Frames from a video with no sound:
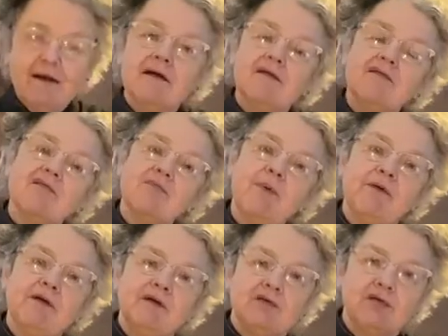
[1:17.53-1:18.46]

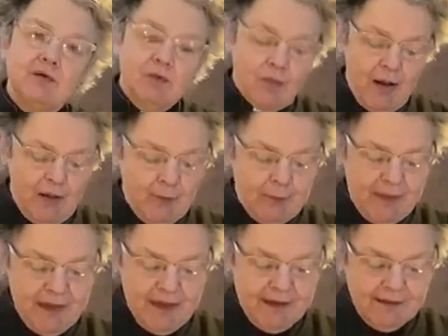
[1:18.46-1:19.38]
Spiritual
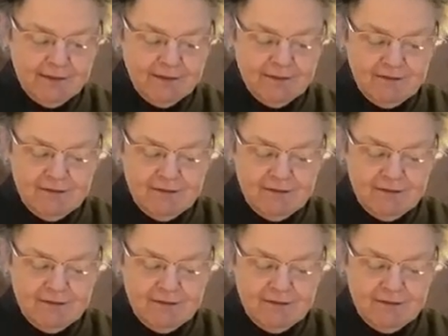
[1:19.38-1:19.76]
well-being